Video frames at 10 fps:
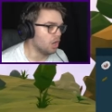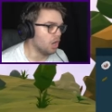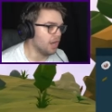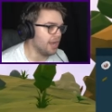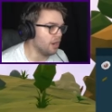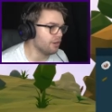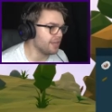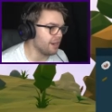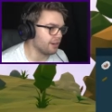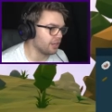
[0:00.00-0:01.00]
Oh, hell
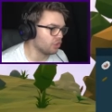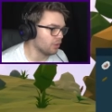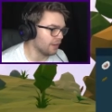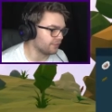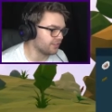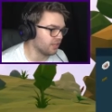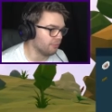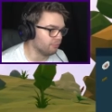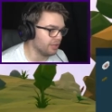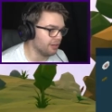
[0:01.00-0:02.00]
yeah, I can craft a
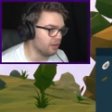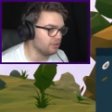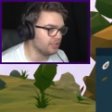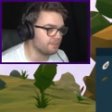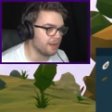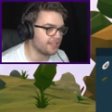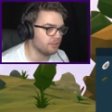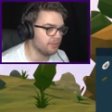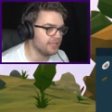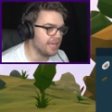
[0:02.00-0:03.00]
sombrero. Let's make
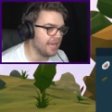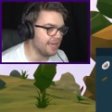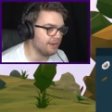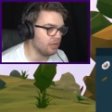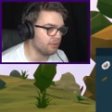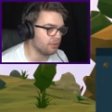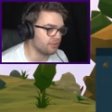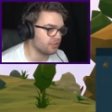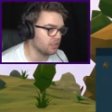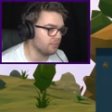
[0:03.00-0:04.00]
some of that. I'm
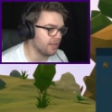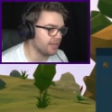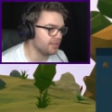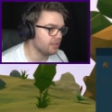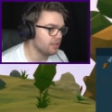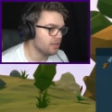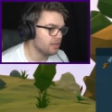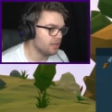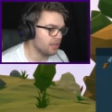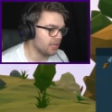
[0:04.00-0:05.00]
also gonna make...
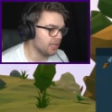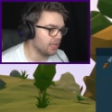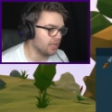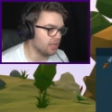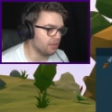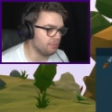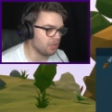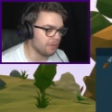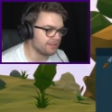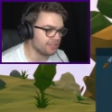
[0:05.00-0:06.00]
I'm not
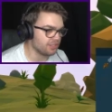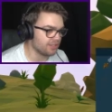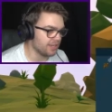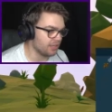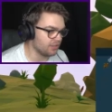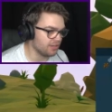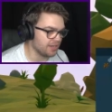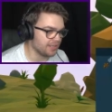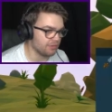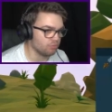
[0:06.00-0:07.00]
gonna make that just yet. I don't
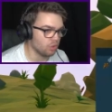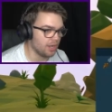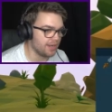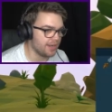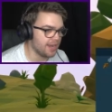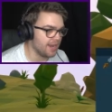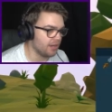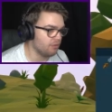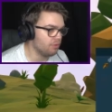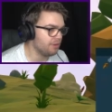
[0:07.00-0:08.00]
need that right
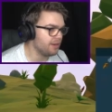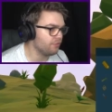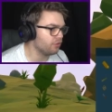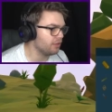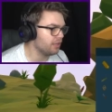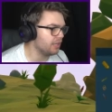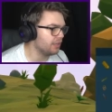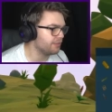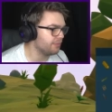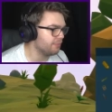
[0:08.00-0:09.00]
now. What do I need for
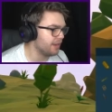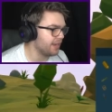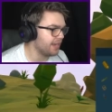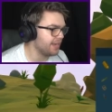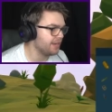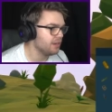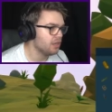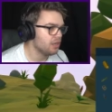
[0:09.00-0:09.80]
a sleeping pad? Any...